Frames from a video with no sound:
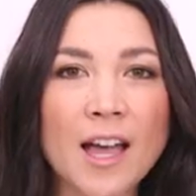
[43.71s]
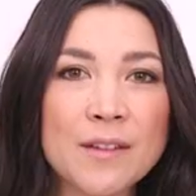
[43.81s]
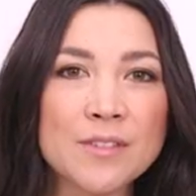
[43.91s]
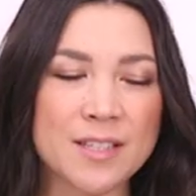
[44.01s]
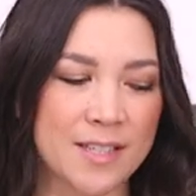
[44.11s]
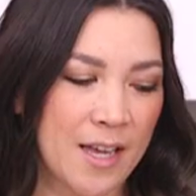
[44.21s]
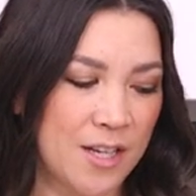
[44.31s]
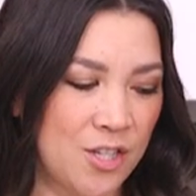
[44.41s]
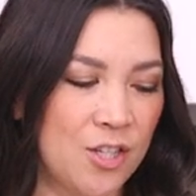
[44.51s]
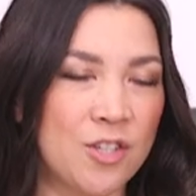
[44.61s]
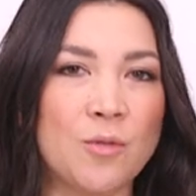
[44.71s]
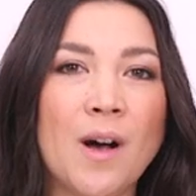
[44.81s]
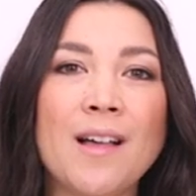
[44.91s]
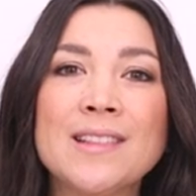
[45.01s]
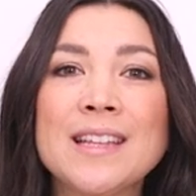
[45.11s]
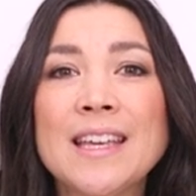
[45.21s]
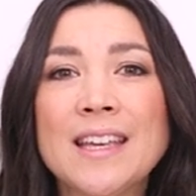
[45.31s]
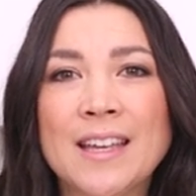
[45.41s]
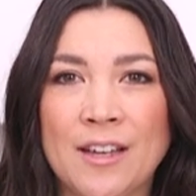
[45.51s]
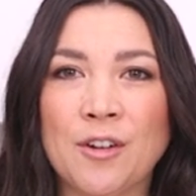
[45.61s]
I've decided to do a
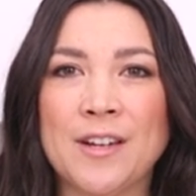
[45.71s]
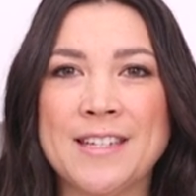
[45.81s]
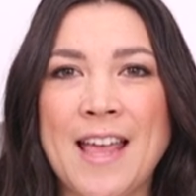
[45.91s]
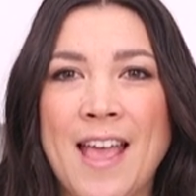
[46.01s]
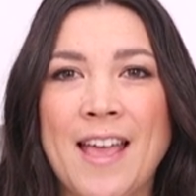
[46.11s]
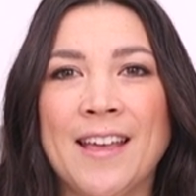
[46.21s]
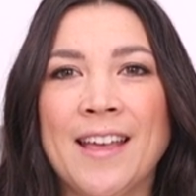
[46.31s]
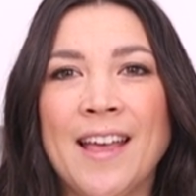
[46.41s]
leek gratin.